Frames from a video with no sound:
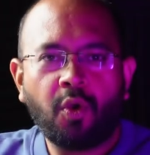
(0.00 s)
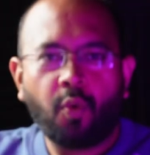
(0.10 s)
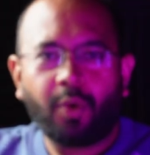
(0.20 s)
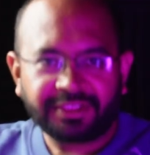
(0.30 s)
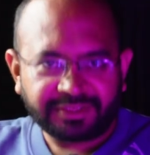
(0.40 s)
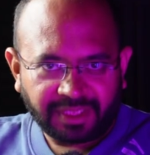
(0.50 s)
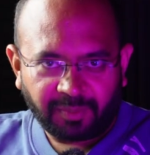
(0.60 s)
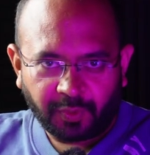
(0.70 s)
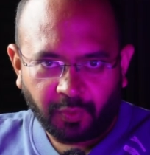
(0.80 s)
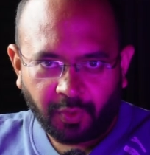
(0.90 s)
what is
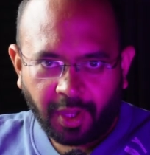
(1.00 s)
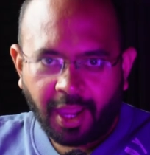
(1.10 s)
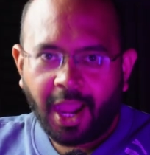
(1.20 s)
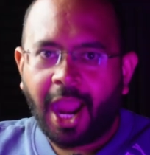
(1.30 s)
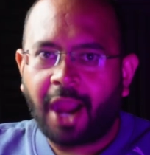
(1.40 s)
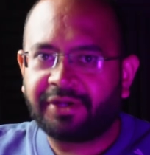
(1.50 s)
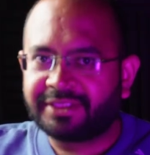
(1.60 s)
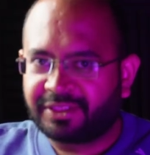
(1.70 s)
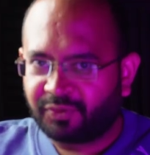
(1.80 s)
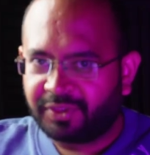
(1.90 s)
W? How does
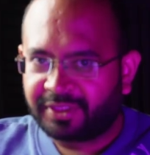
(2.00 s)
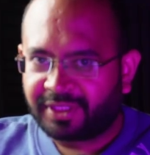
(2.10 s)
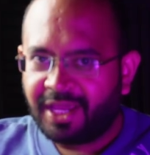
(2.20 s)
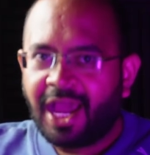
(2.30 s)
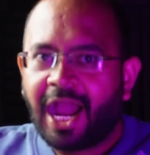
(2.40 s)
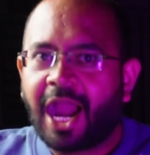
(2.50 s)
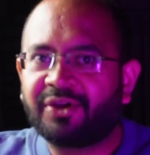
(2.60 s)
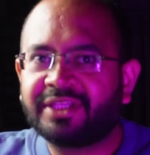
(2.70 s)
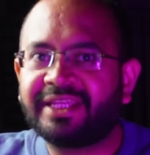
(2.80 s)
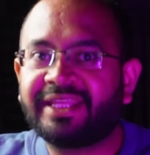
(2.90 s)
it work? How
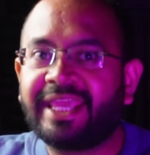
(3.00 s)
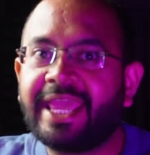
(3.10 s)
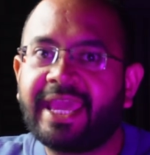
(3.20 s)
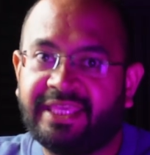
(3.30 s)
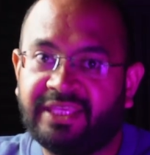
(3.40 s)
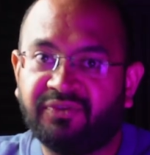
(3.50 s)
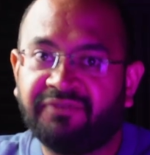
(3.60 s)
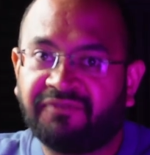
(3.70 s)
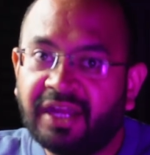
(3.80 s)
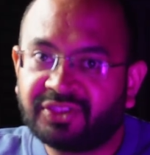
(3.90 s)
does an AI even
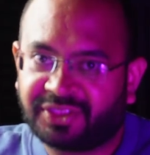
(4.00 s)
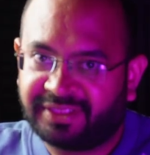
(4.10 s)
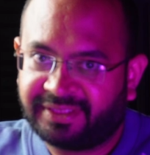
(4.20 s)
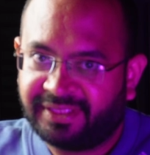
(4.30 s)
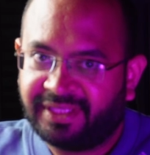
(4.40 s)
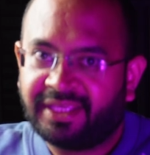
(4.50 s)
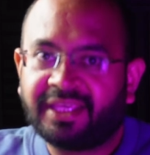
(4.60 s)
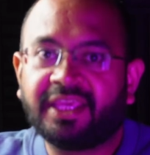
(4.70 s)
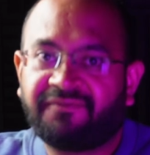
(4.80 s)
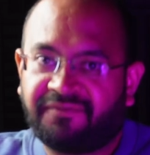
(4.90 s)
function?
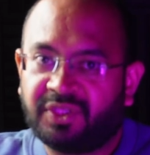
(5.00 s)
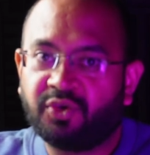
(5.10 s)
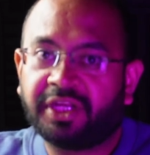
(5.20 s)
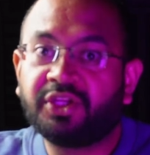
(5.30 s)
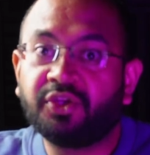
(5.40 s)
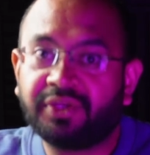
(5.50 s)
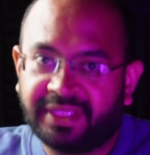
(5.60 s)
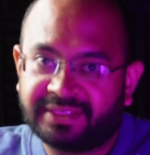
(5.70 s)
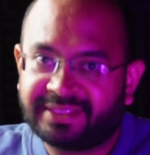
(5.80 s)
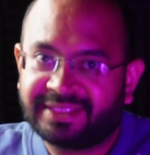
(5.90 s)
If you are
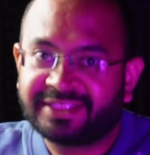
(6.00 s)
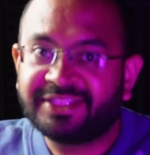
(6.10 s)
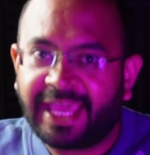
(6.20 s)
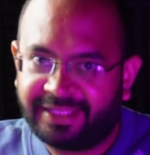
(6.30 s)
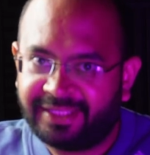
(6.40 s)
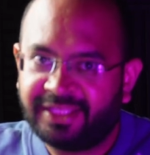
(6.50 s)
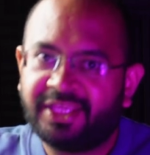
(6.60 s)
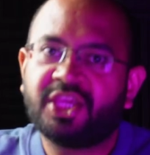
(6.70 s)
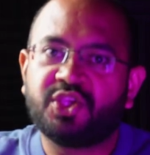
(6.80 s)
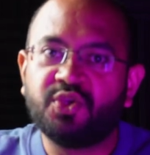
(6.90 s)
curious, then
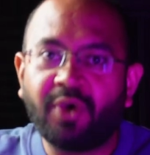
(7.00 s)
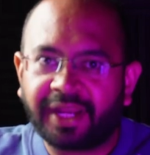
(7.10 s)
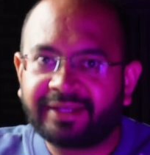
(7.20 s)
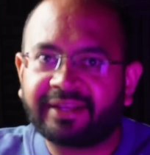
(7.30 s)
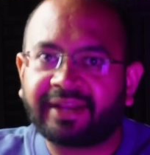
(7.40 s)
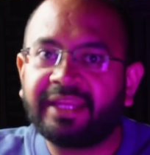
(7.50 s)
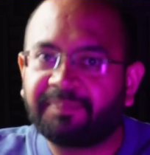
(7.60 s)
you are at the right